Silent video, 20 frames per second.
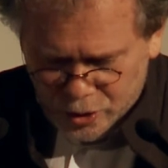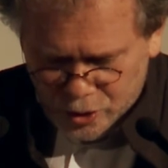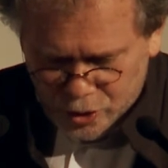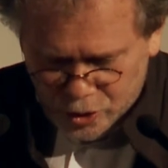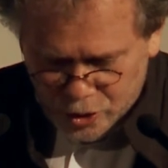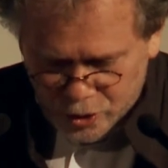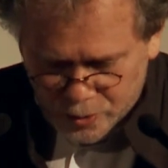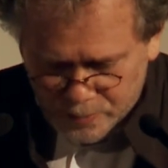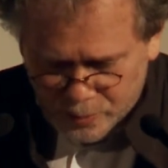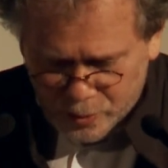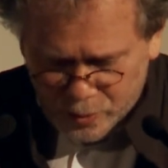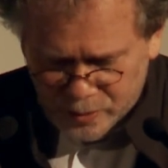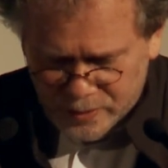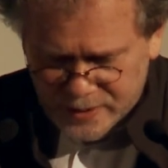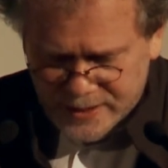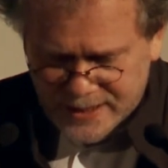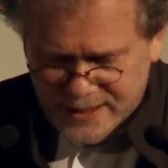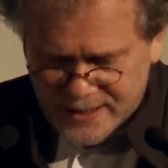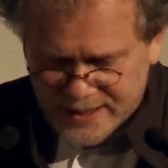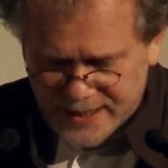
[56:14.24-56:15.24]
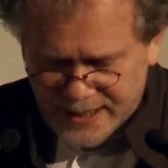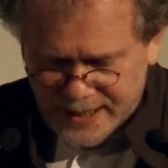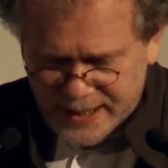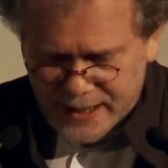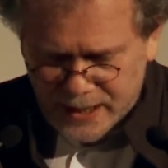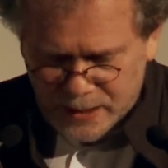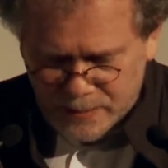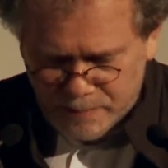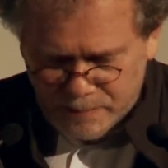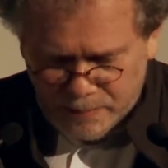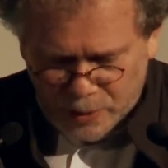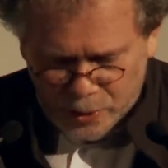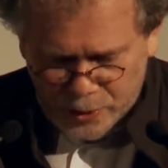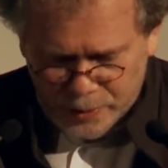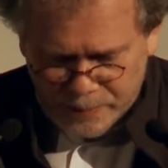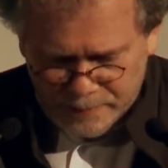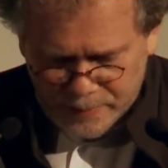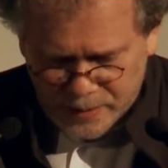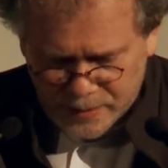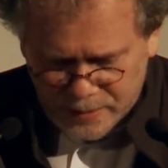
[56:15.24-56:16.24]
Shmuel
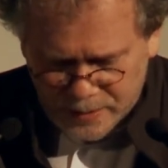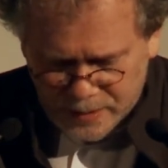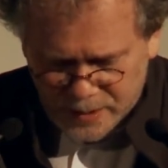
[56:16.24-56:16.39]
Zingelboim